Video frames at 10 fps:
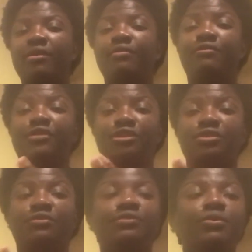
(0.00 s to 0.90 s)

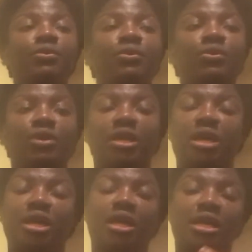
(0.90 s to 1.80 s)
First of all
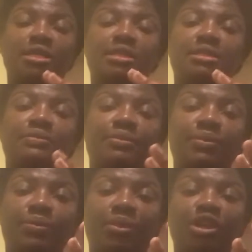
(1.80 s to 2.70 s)
is
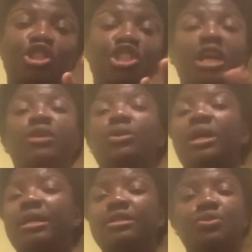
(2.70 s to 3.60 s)
check your
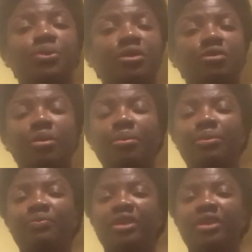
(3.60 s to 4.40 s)
kids' wardrobe,